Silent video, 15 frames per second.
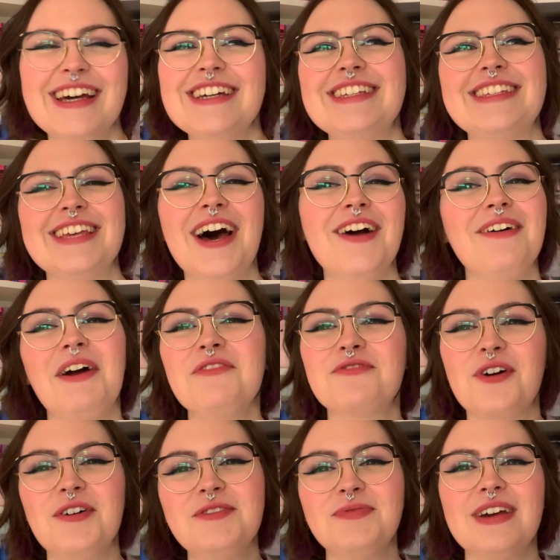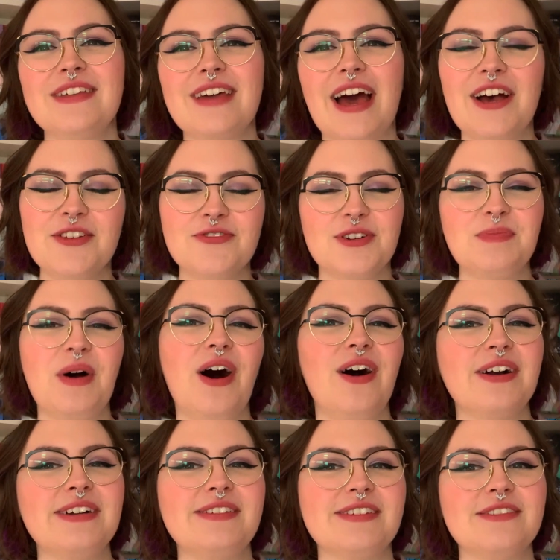So I've gone with Astrid
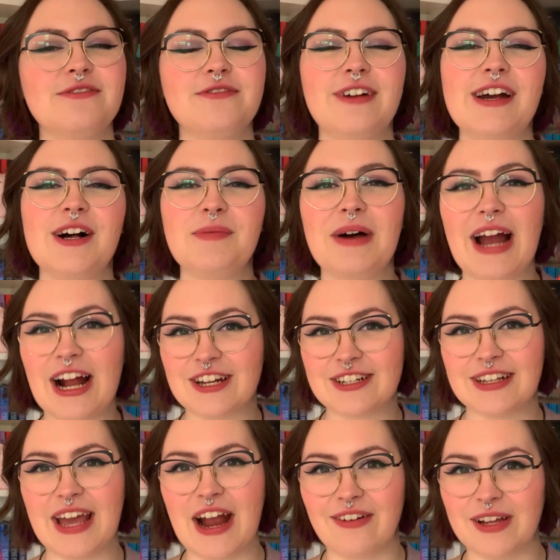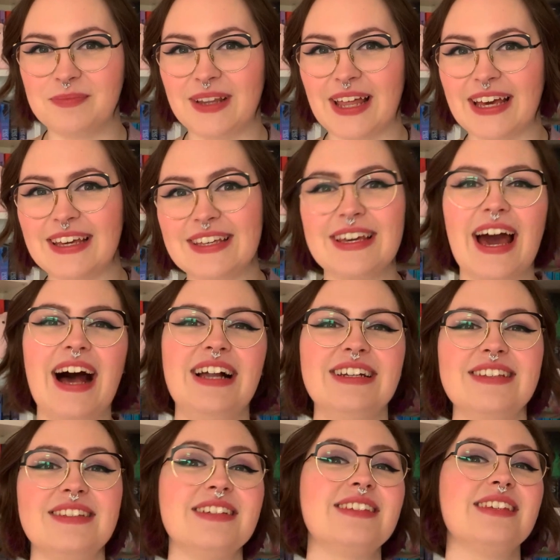Parker Doesn't Fail by Ashley Herring Blake,
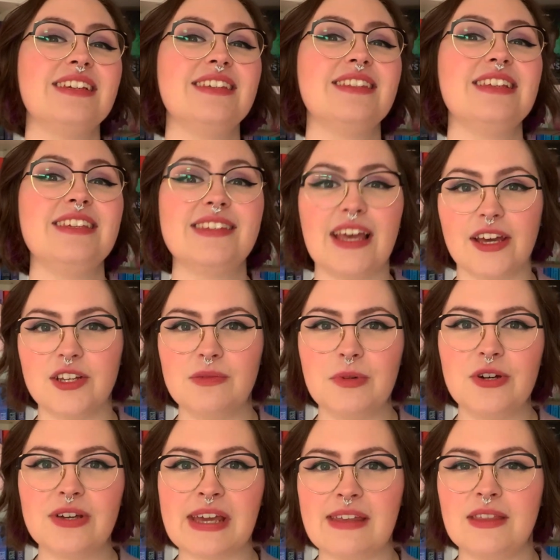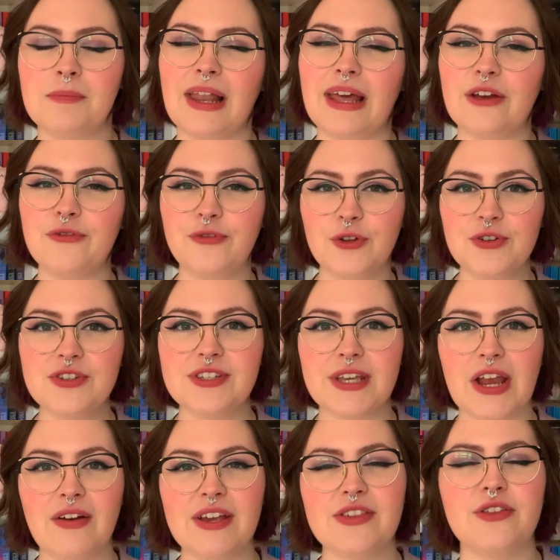and this is the second book in the Blake Falls
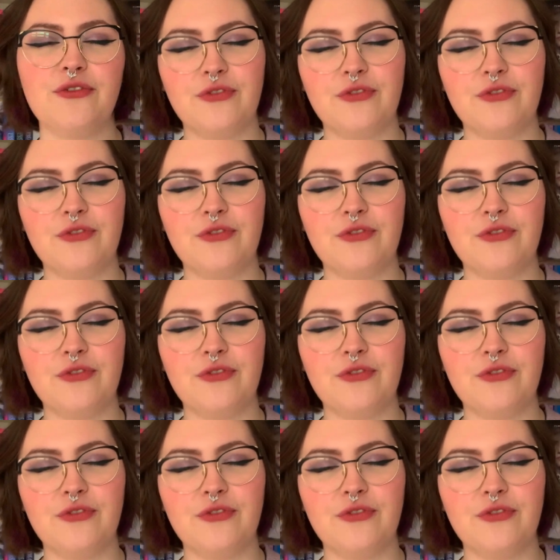series, the